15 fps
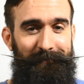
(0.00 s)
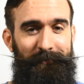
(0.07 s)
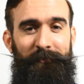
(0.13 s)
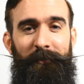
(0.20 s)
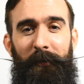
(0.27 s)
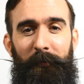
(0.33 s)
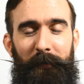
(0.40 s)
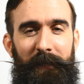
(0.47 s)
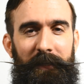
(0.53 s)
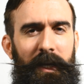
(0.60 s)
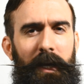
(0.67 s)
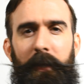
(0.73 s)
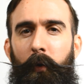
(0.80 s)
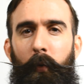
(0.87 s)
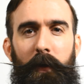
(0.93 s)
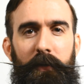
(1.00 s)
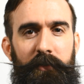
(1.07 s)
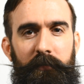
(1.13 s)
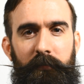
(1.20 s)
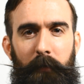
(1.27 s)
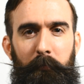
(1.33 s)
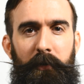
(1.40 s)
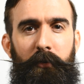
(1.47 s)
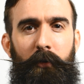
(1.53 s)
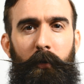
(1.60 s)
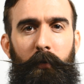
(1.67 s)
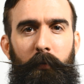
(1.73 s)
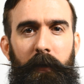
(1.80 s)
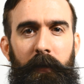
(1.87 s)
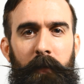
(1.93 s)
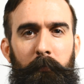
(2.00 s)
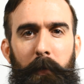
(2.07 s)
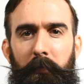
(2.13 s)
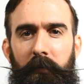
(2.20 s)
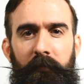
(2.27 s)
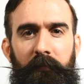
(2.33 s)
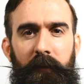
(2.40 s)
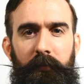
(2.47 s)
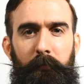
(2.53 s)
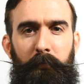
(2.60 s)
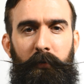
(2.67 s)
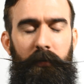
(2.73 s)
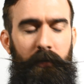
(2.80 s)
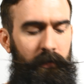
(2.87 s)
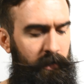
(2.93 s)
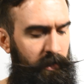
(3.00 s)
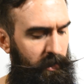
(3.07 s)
So you got any questions, let me know. Hit me up on Facebook.